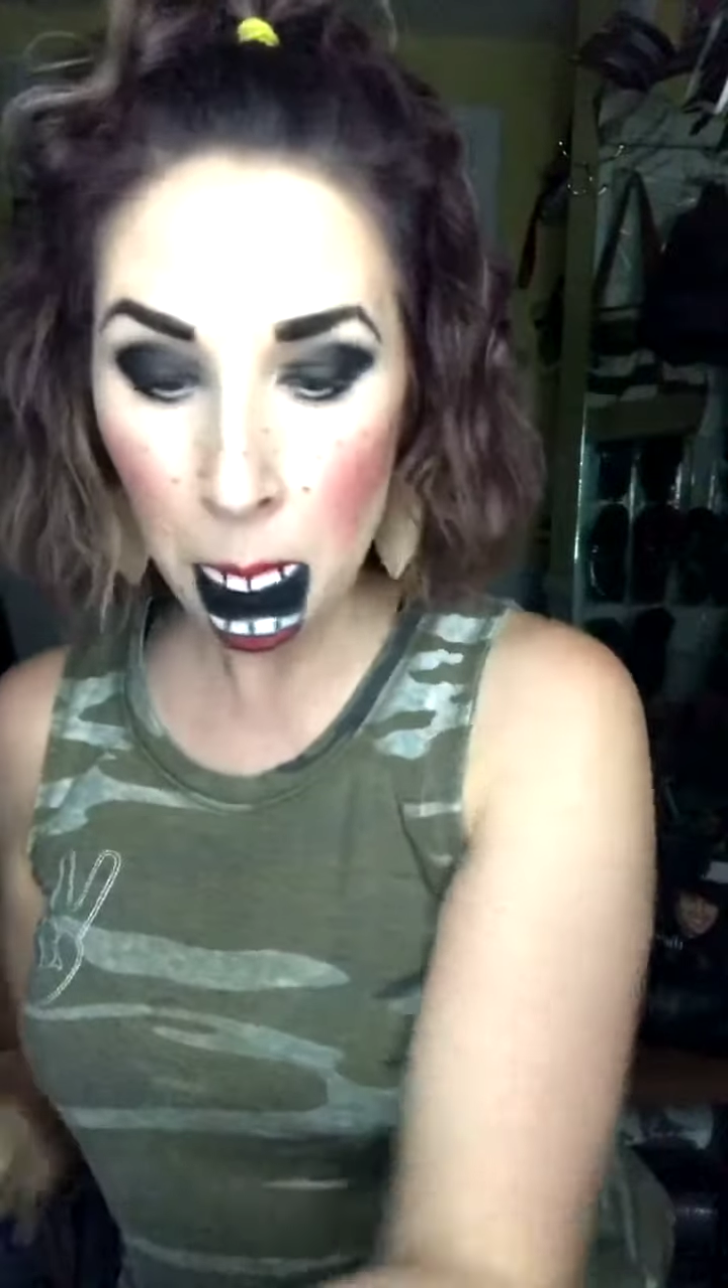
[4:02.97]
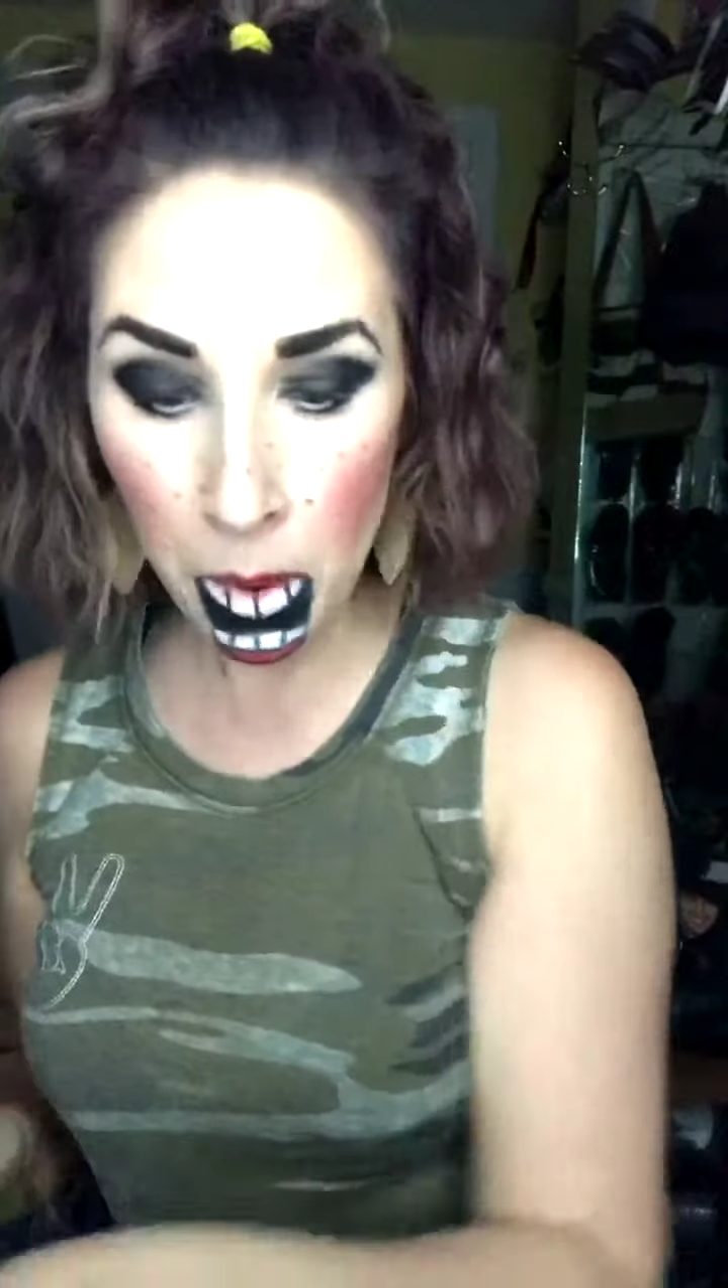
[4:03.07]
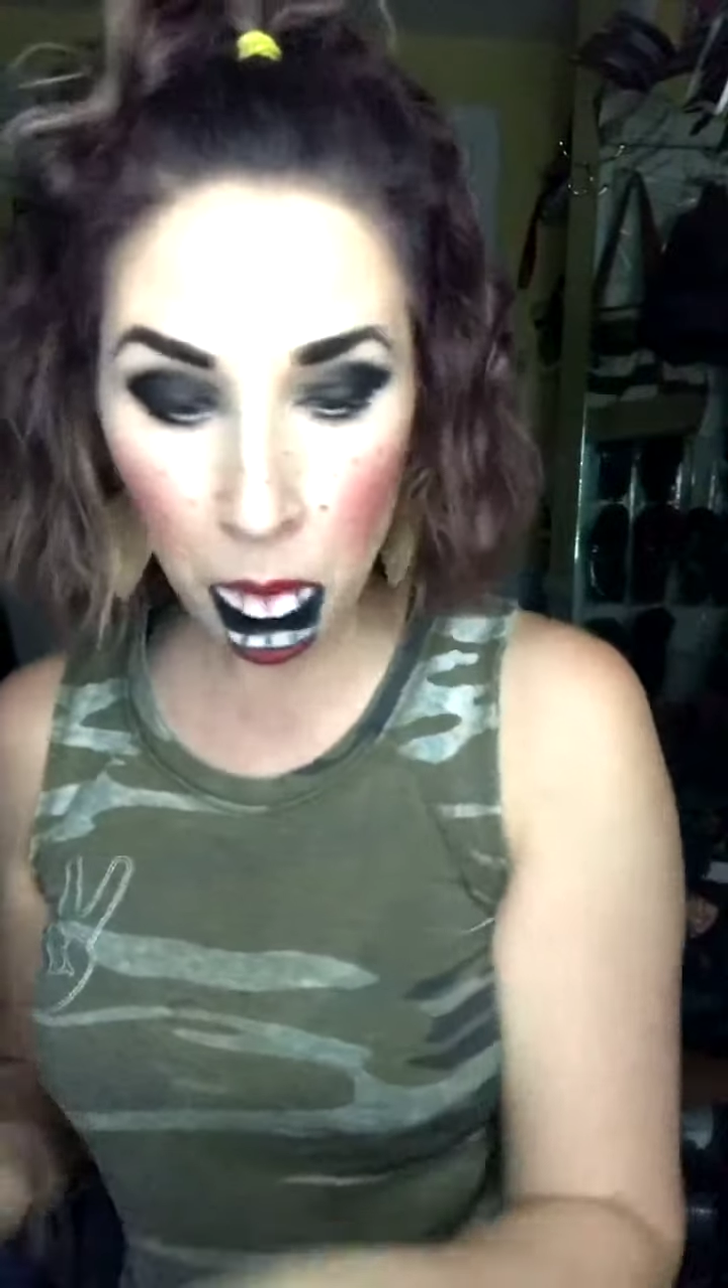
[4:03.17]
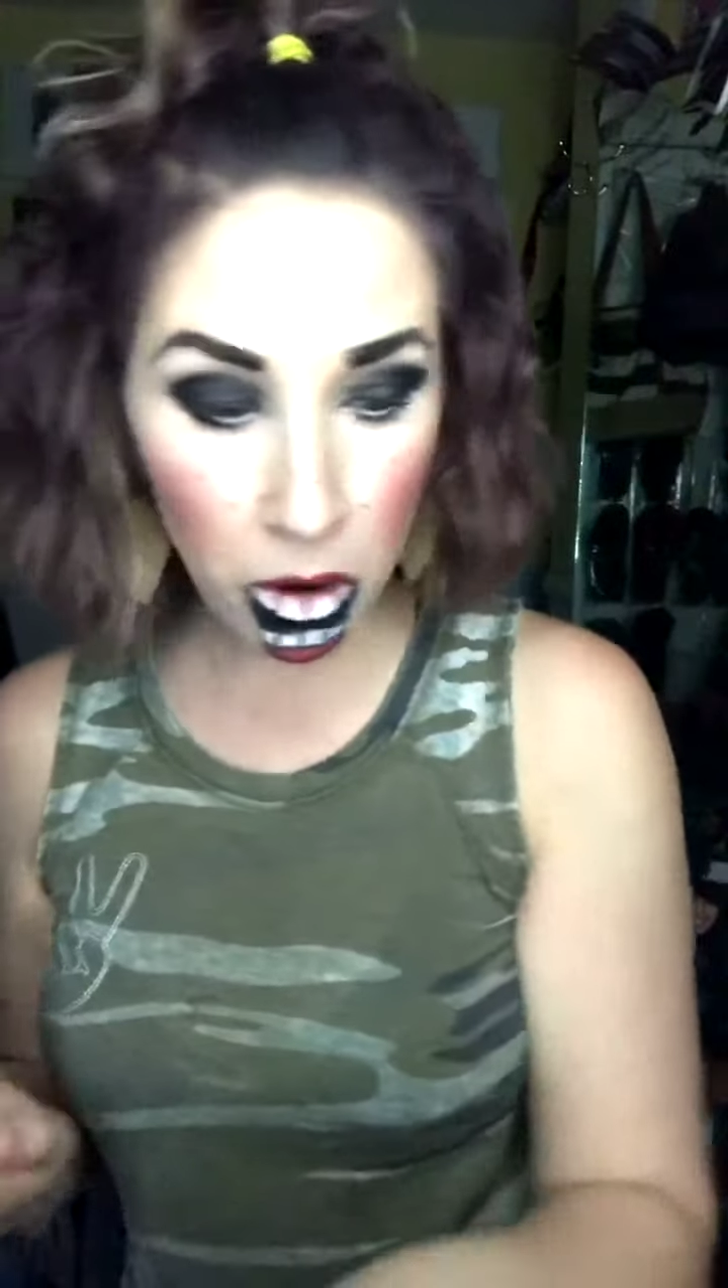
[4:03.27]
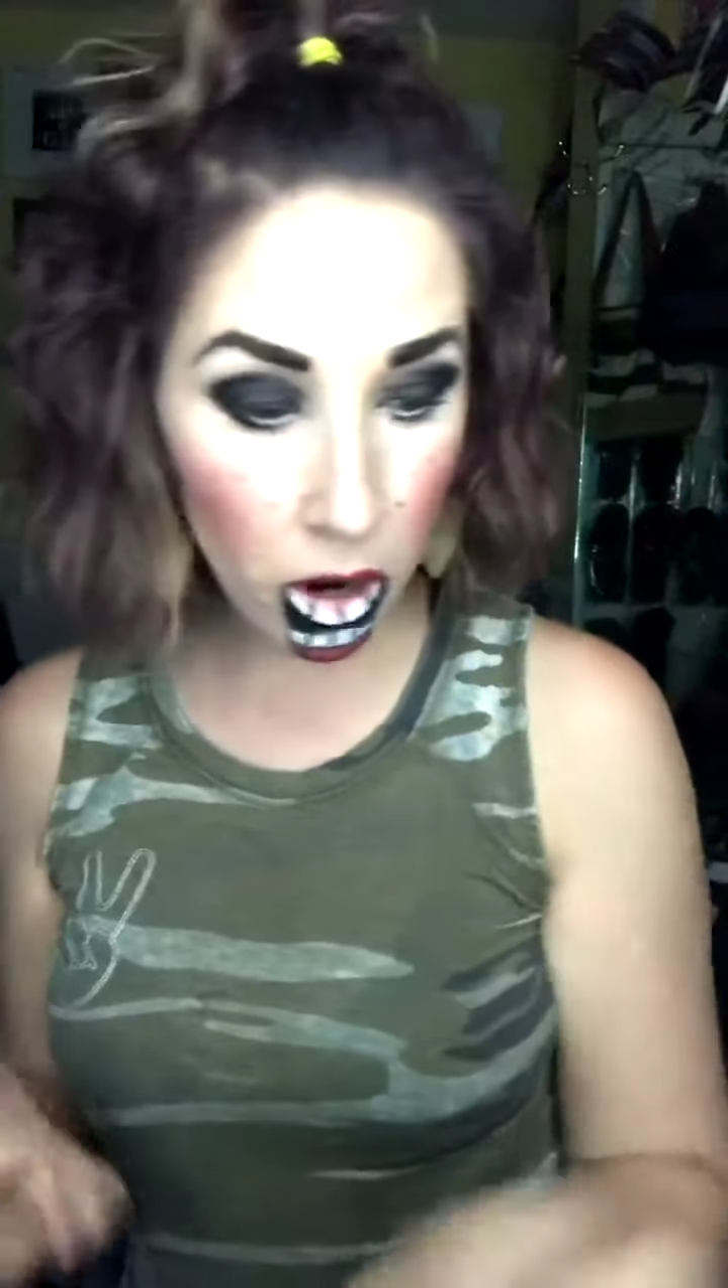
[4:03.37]

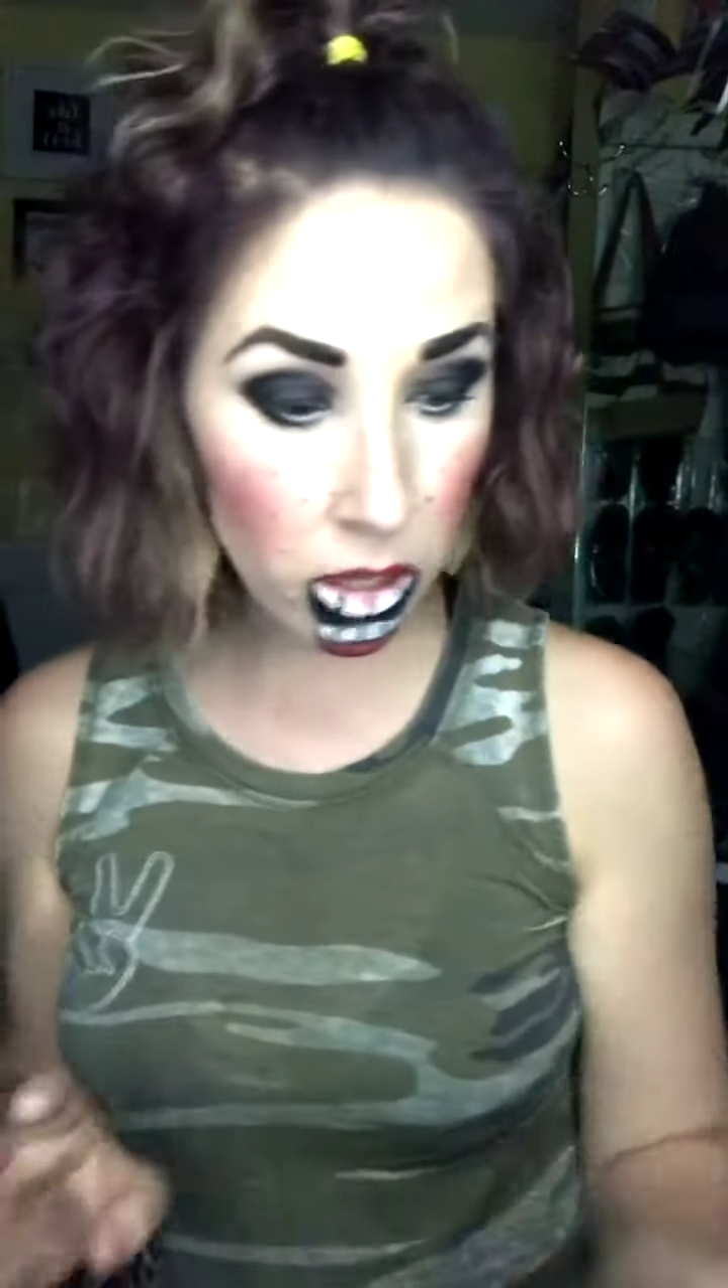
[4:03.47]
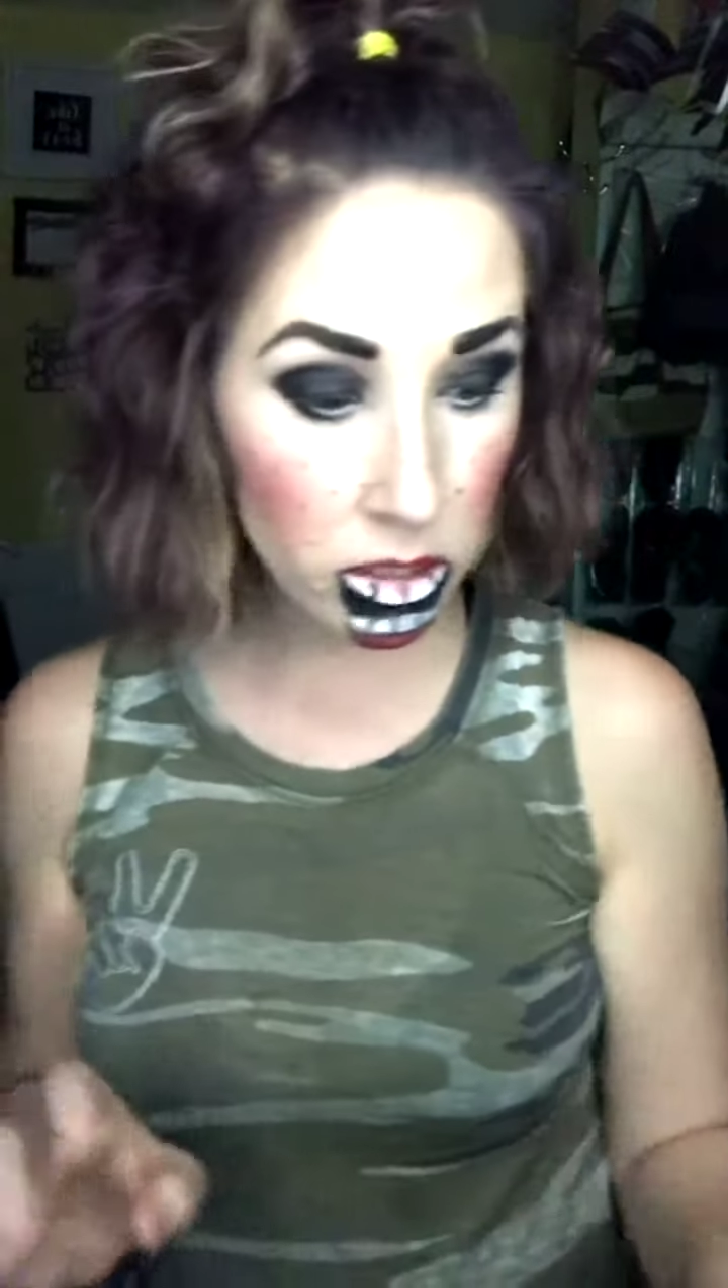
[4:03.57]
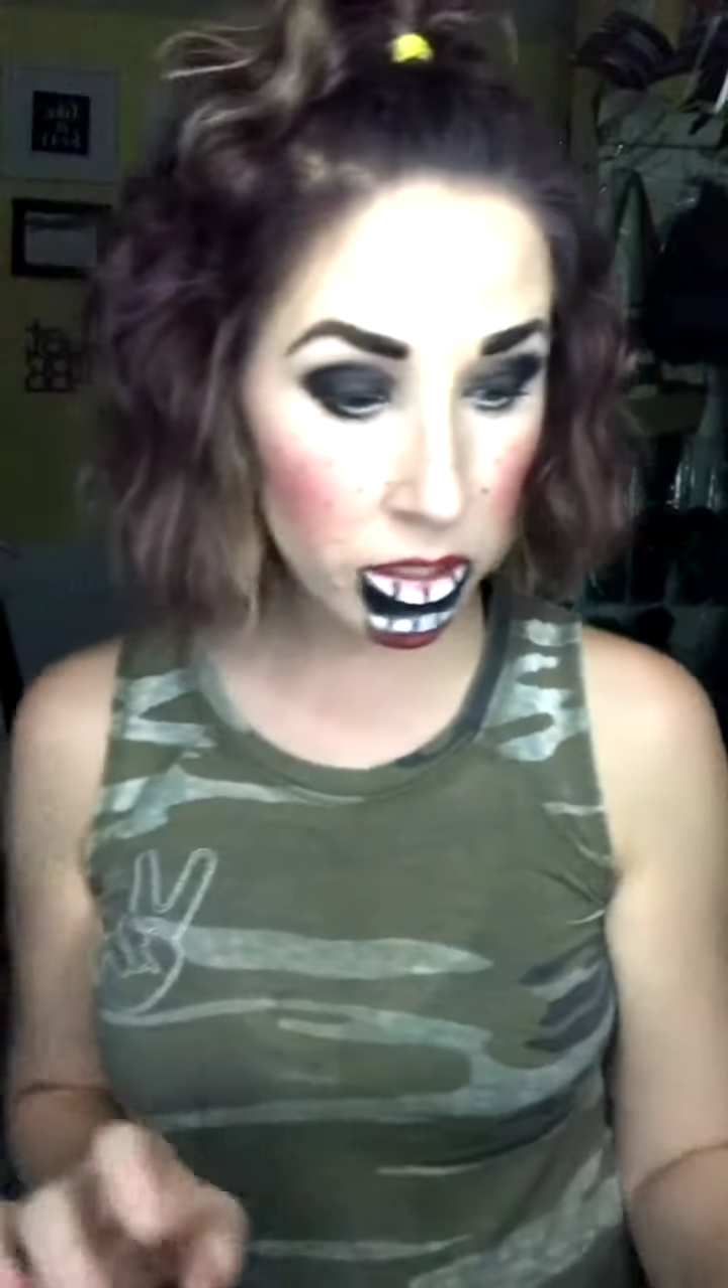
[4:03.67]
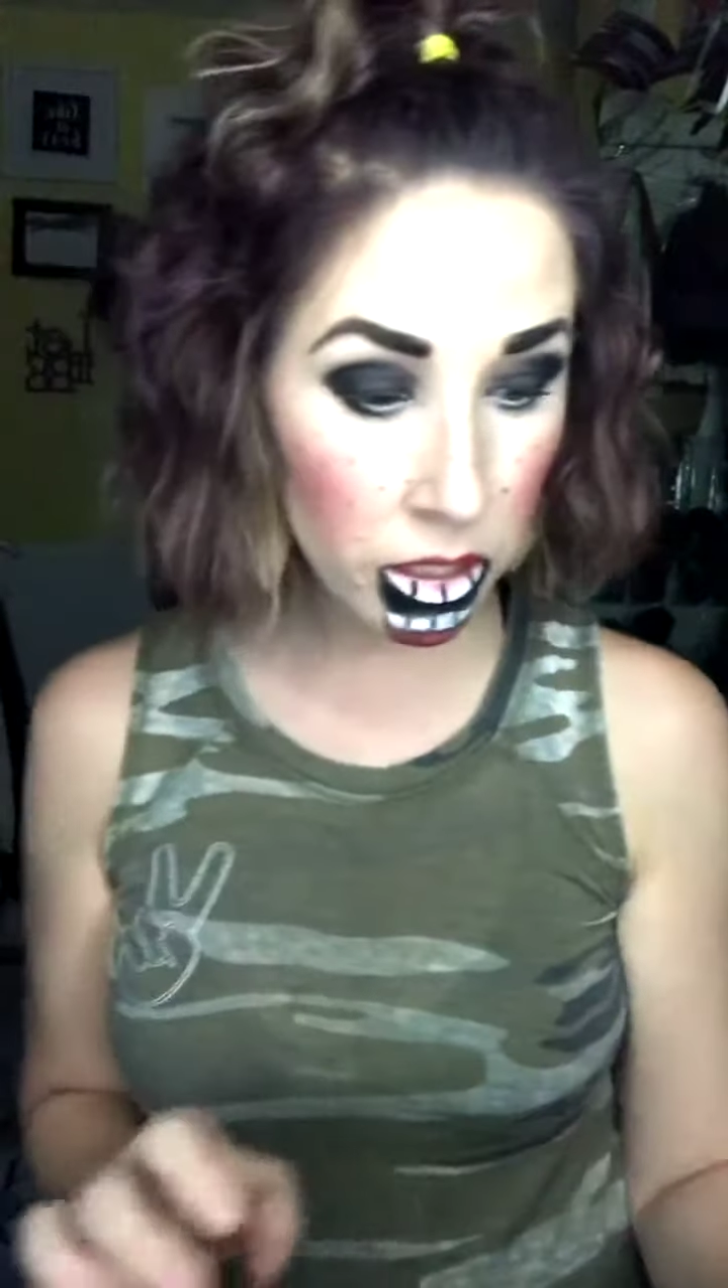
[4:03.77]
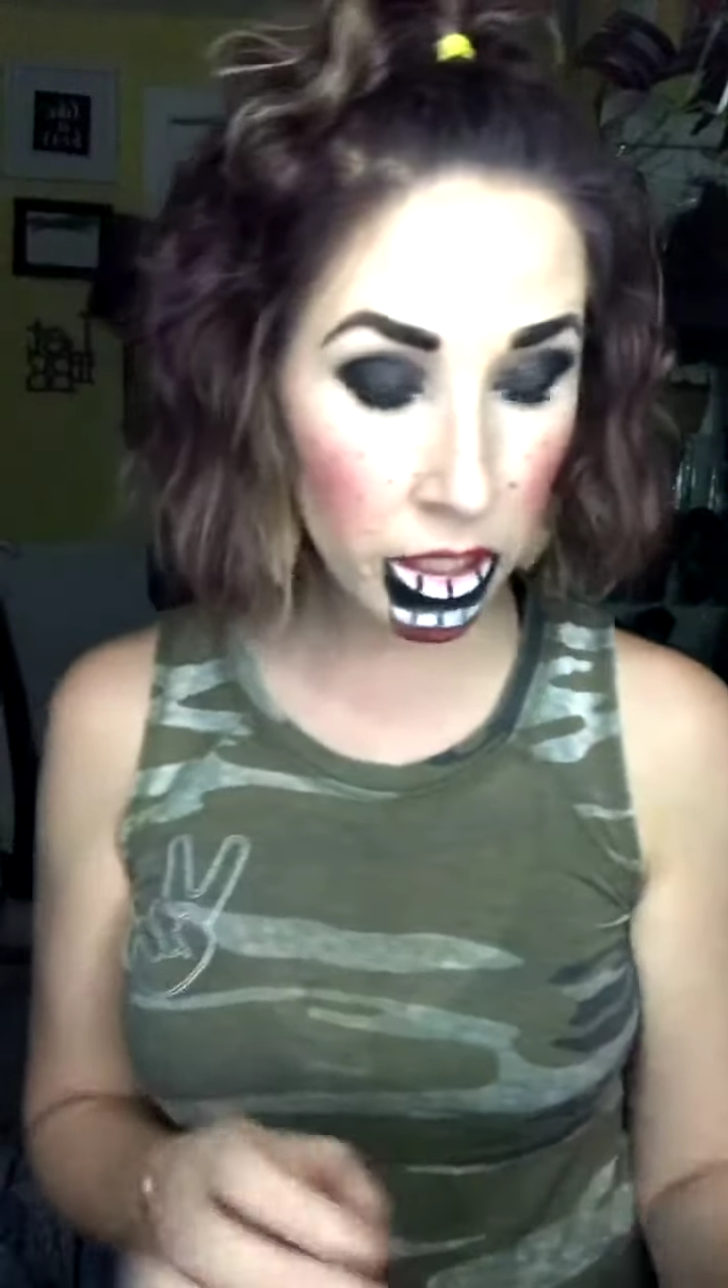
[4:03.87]
but we're also